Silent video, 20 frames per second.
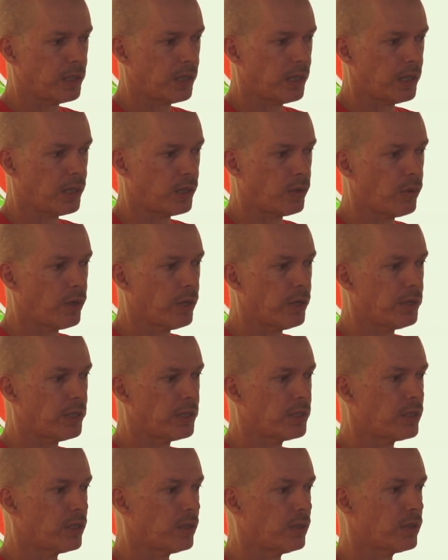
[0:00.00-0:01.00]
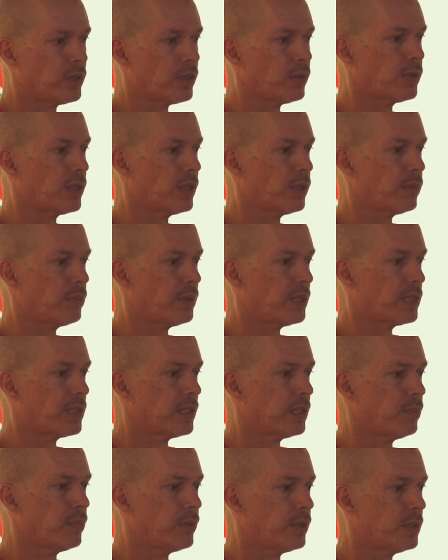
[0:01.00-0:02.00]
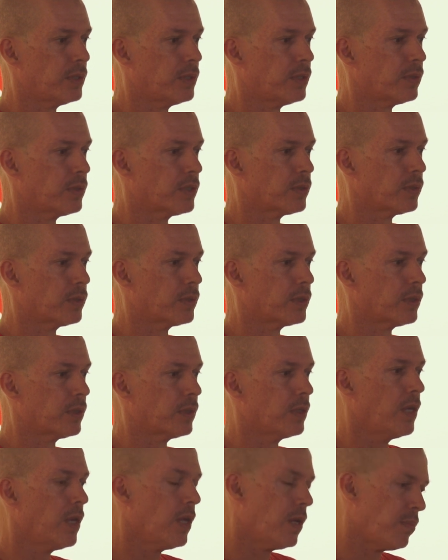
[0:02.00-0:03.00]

inquiry to, to look a little bit deeper into as well too,